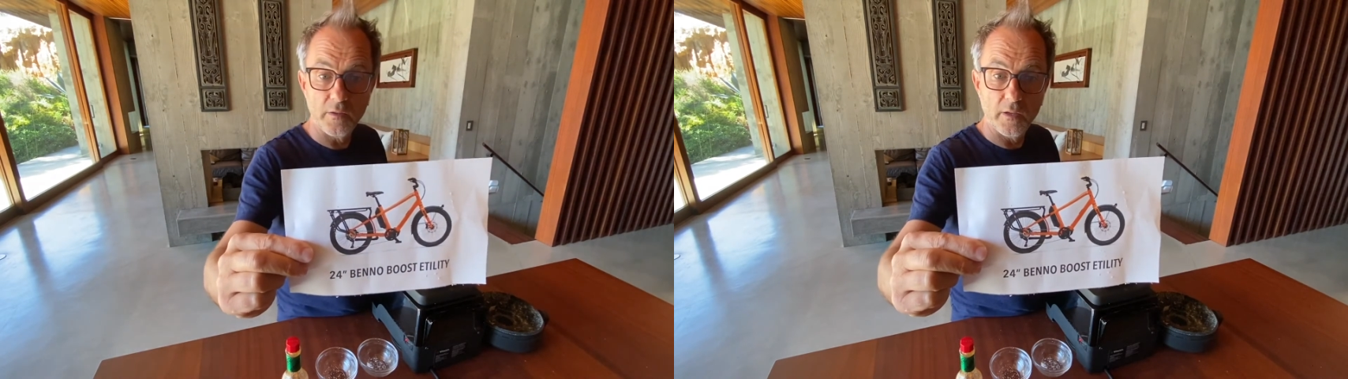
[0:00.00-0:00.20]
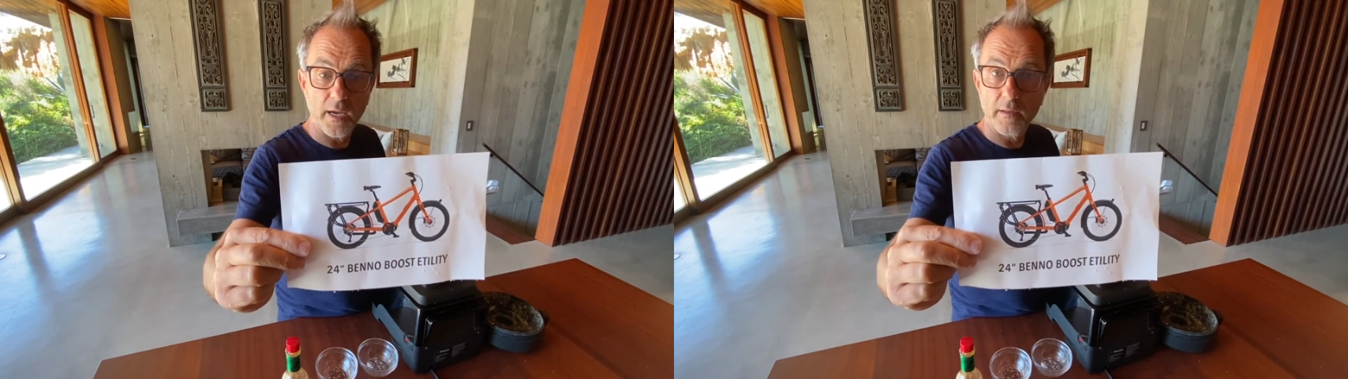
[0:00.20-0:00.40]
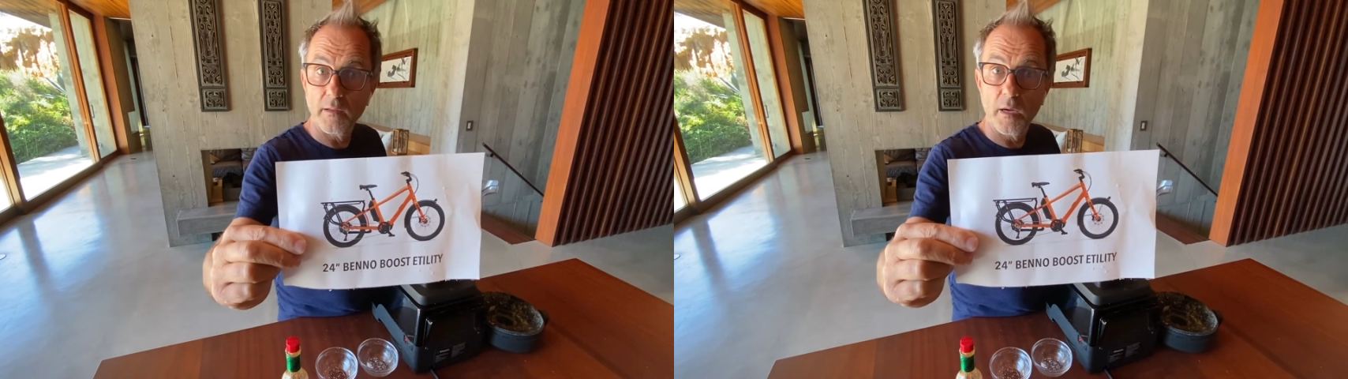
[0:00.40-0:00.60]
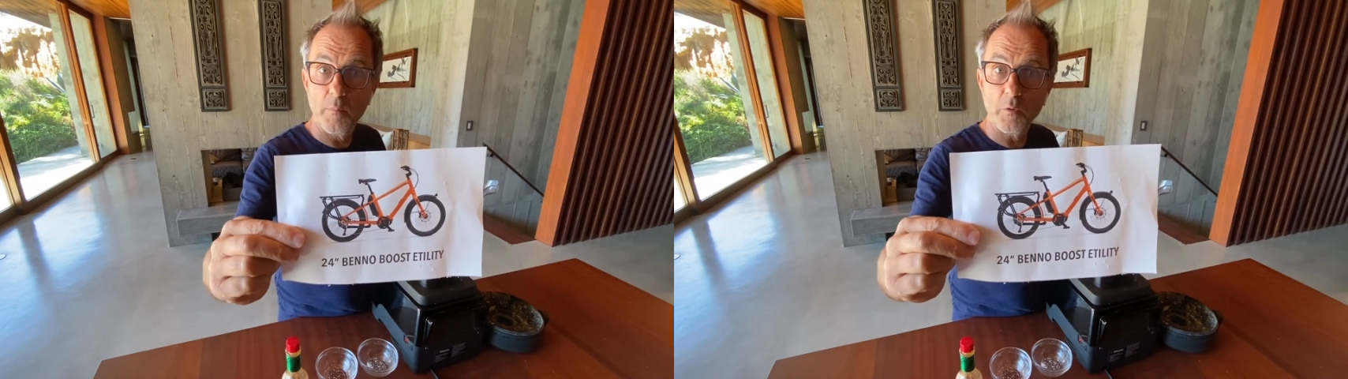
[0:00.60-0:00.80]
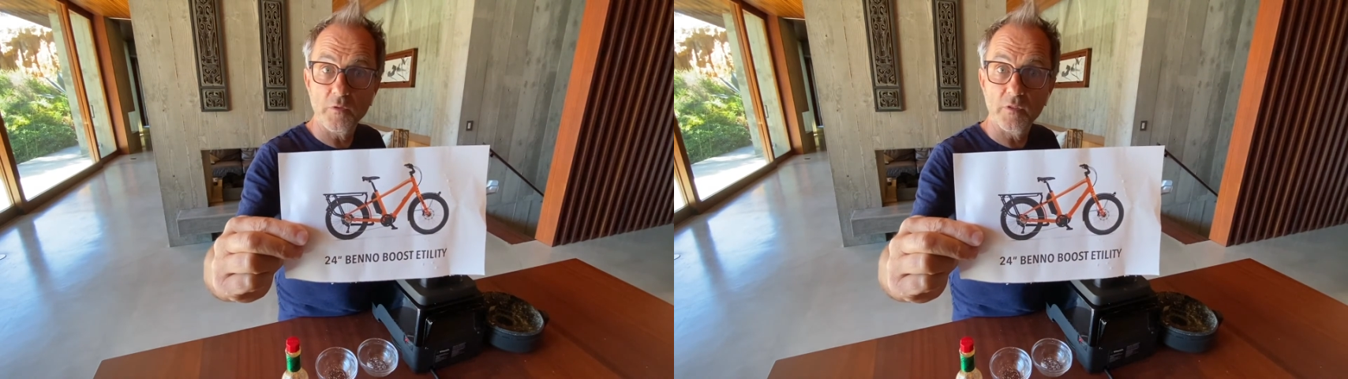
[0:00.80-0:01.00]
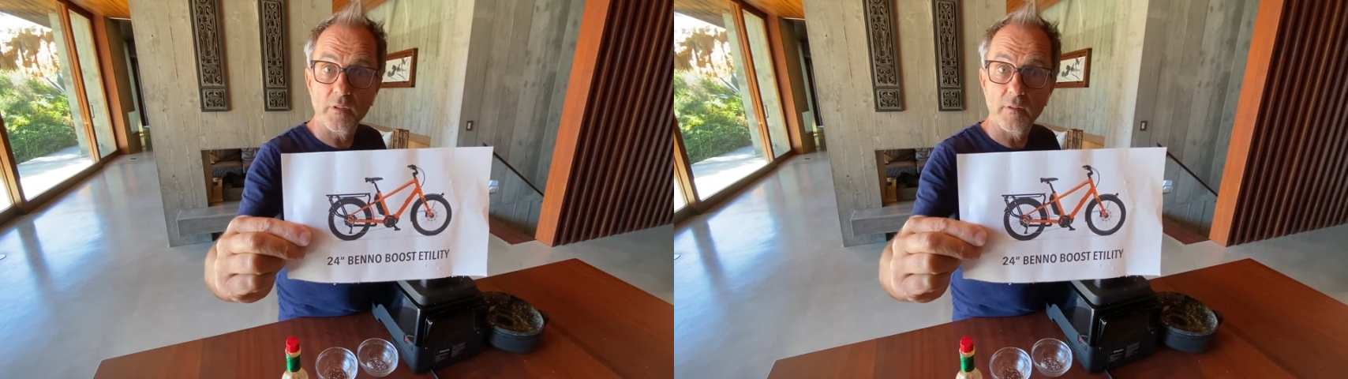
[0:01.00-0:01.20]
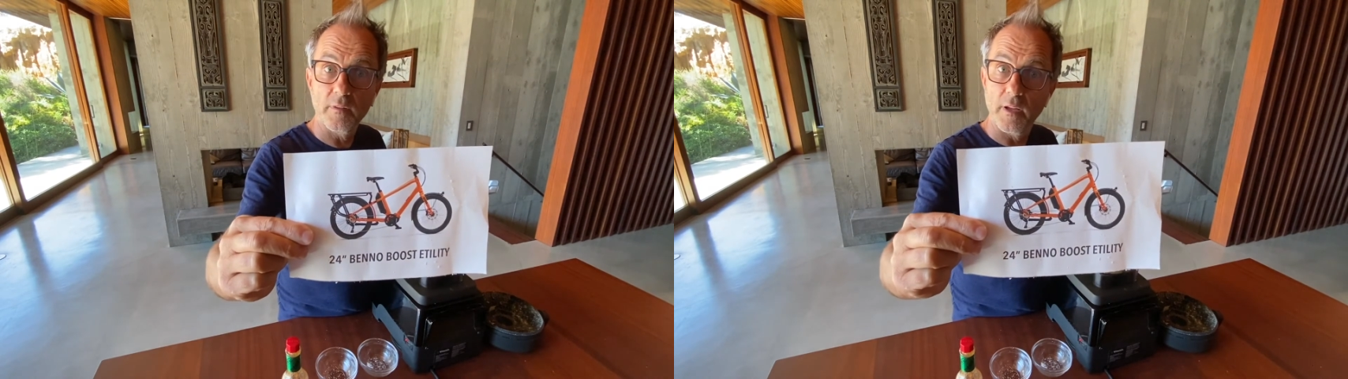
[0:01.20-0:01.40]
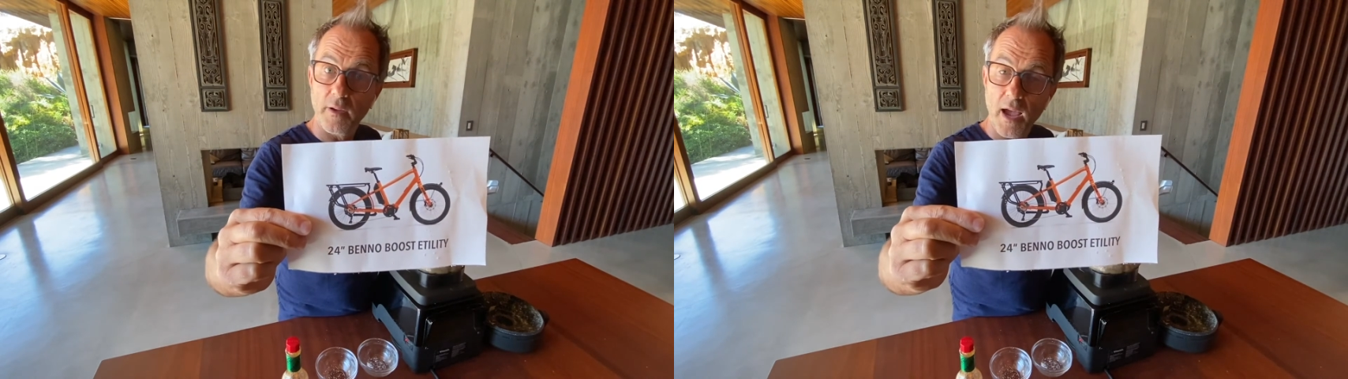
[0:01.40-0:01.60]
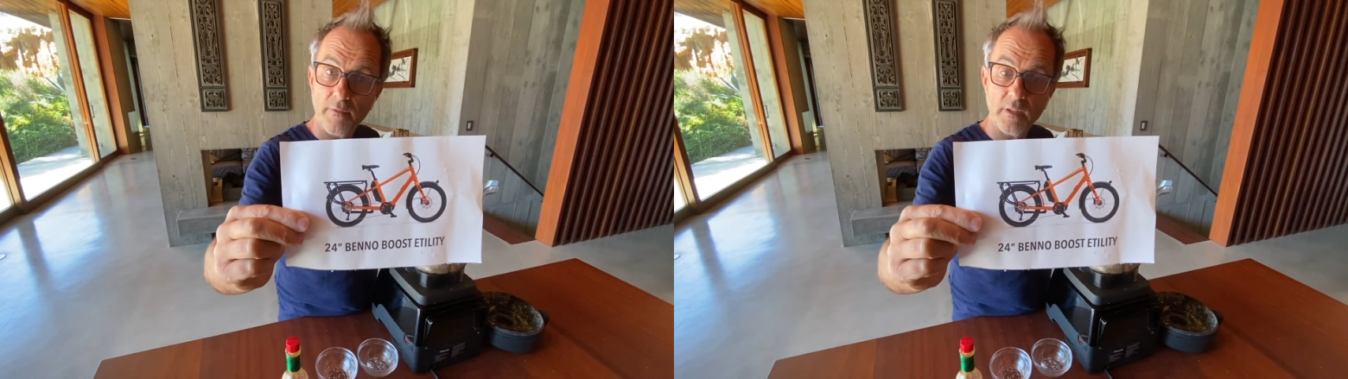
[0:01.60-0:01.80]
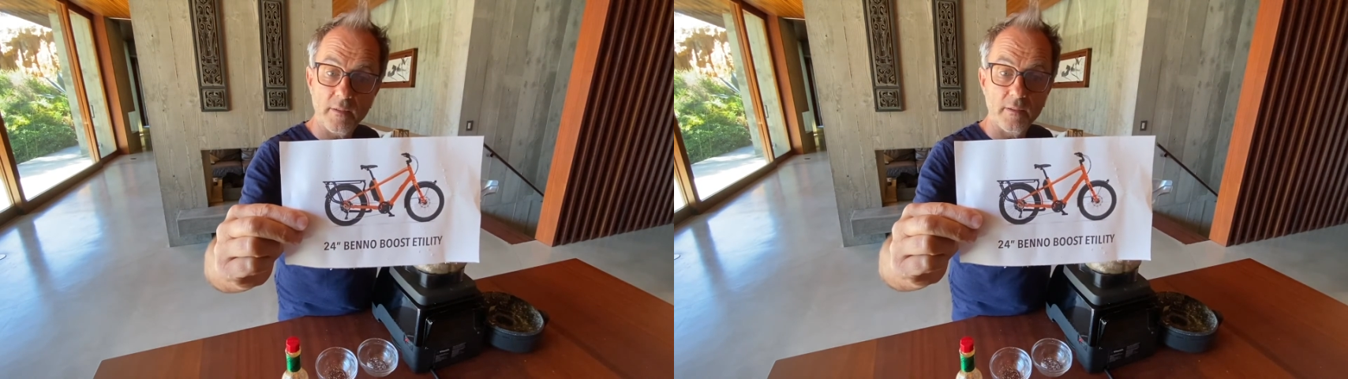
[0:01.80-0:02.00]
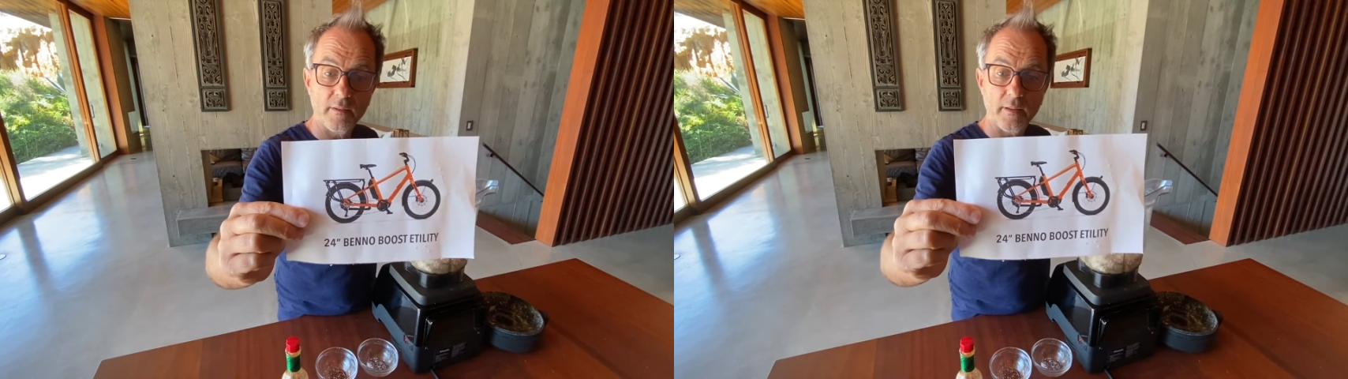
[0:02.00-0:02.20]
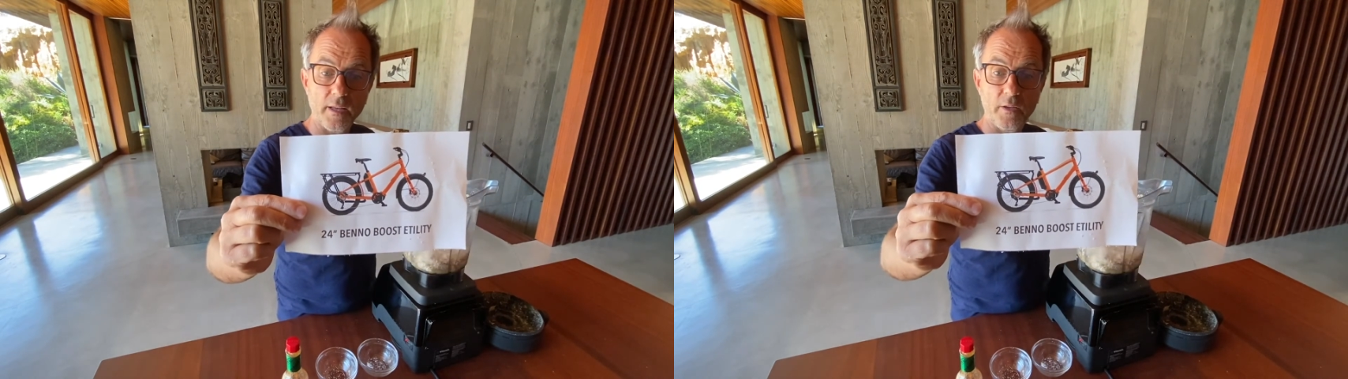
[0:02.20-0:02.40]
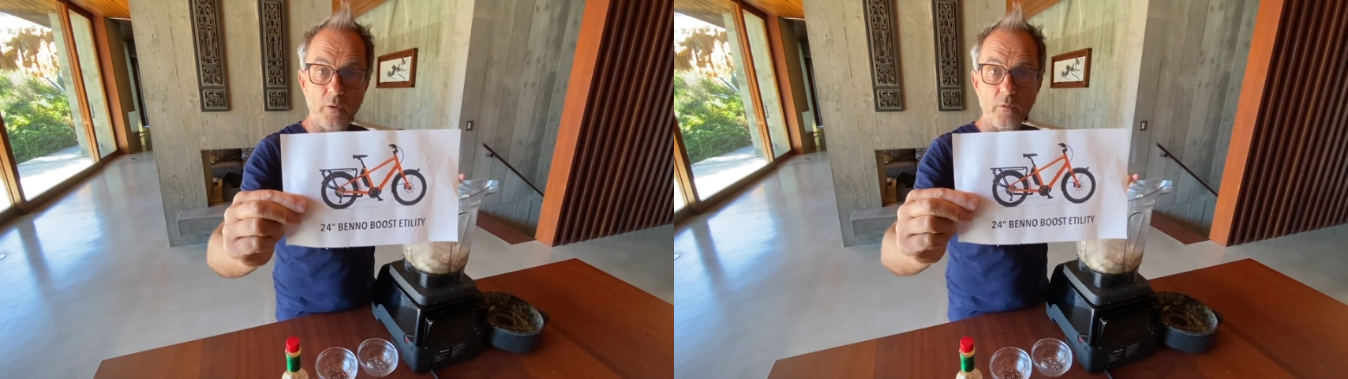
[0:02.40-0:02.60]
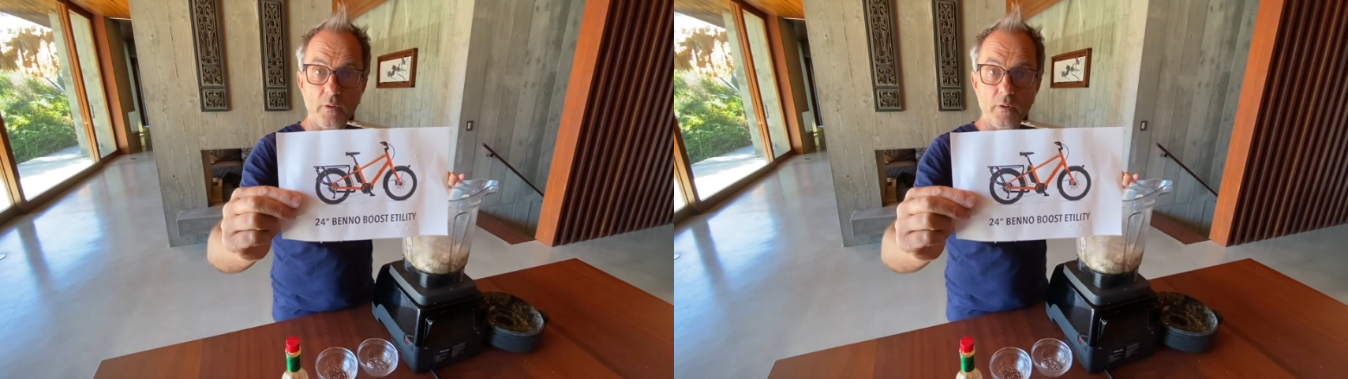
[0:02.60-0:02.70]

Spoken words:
you get a boost. There you have it. Thank you.